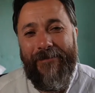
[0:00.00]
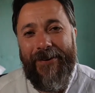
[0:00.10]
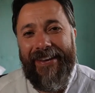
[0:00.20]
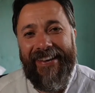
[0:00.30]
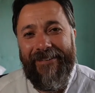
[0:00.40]

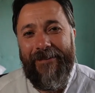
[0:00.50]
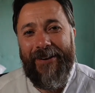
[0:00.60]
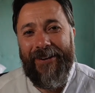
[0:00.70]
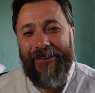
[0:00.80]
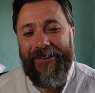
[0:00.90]
we
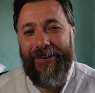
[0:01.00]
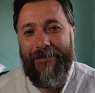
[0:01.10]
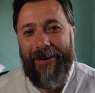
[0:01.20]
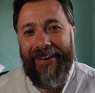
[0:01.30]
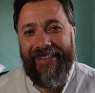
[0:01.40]
will
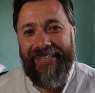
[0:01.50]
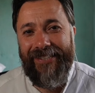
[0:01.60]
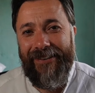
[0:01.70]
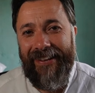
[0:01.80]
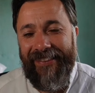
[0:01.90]
continue playing this
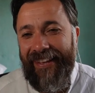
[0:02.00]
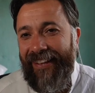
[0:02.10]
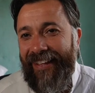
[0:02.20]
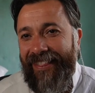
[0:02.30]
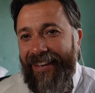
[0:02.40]
song
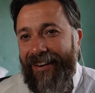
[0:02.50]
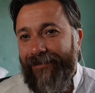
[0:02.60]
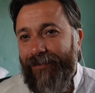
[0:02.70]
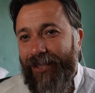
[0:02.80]
at the end.